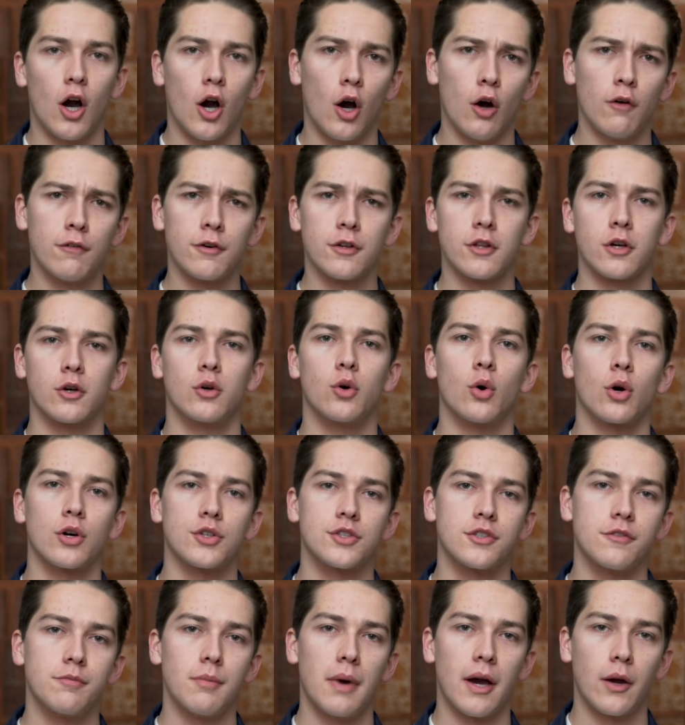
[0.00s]
Over the
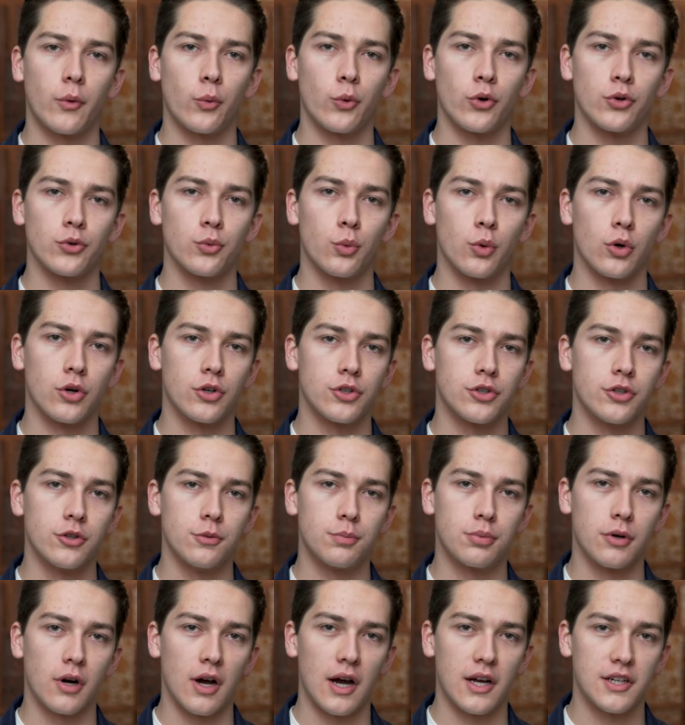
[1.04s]
course of my World War II
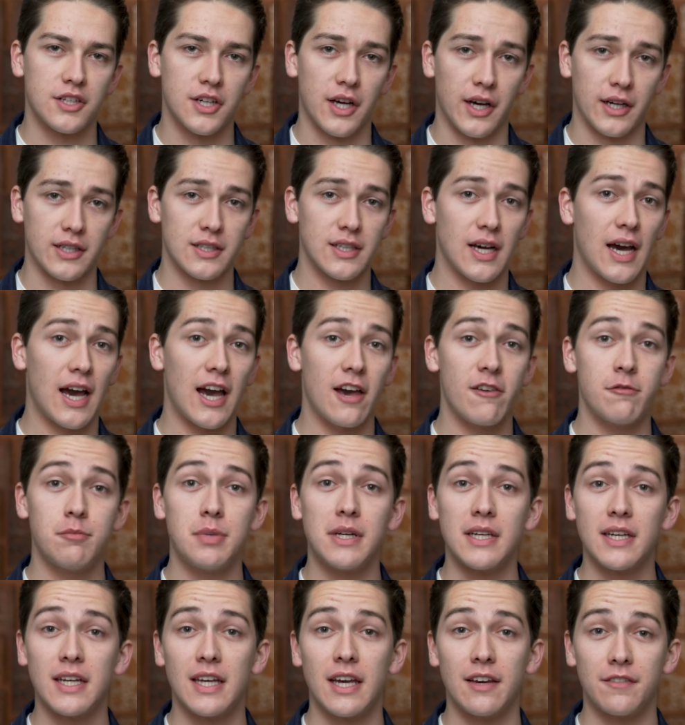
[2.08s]
project, I have
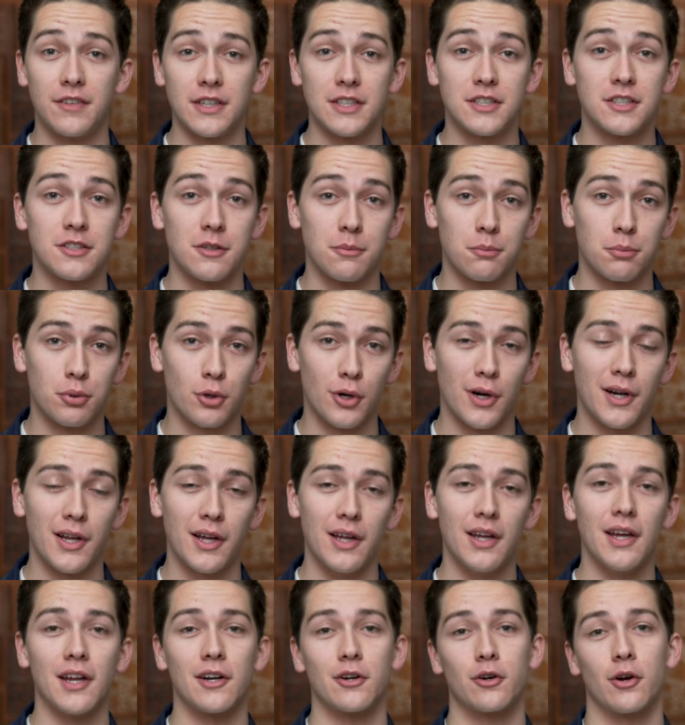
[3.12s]
been given some
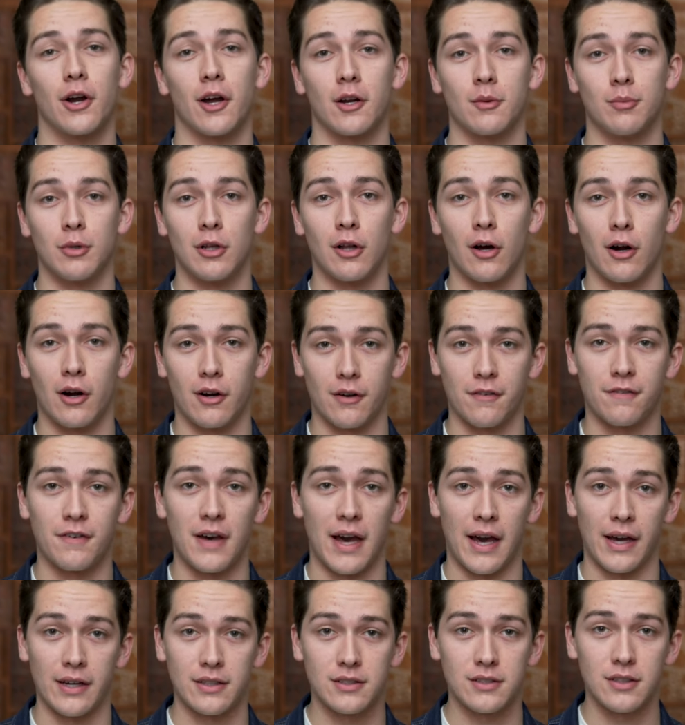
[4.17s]
pretty incredible
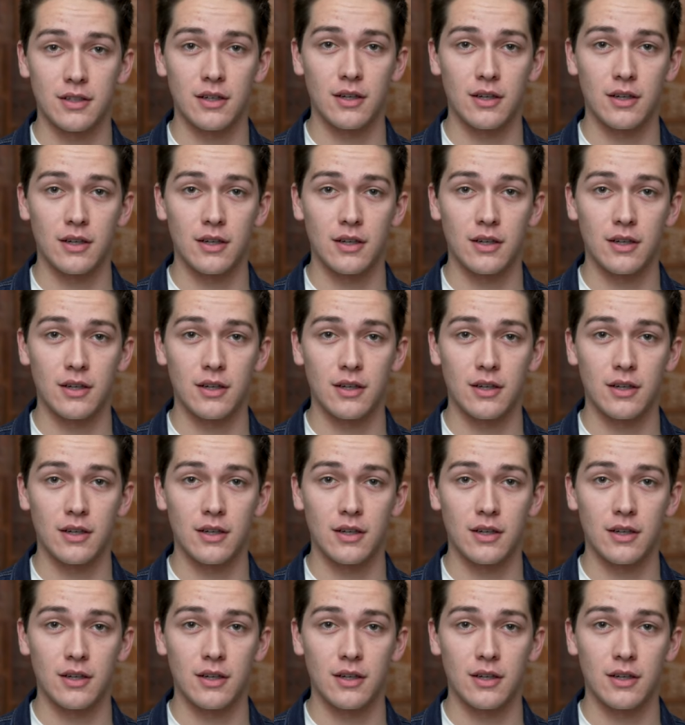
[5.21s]
artifacts,